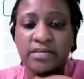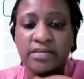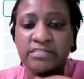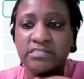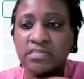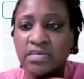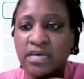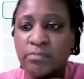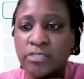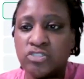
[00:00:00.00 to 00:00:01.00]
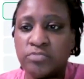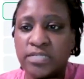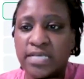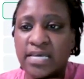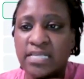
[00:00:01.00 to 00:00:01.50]
And I'm going
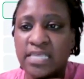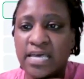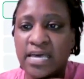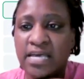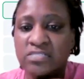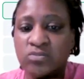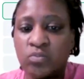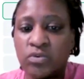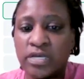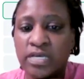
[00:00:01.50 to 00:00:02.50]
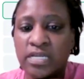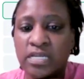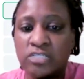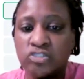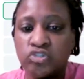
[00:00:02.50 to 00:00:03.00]
to duplicate that.
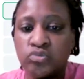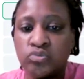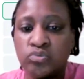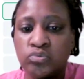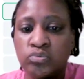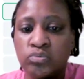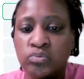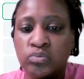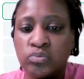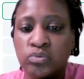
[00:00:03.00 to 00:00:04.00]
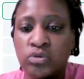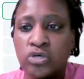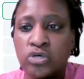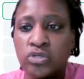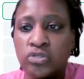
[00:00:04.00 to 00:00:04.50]
1, 2,
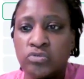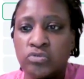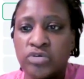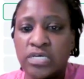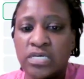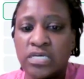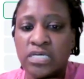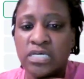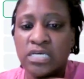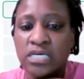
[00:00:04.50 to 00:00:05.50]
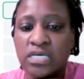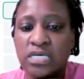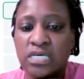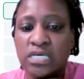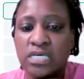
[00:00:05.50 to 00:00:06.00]
3.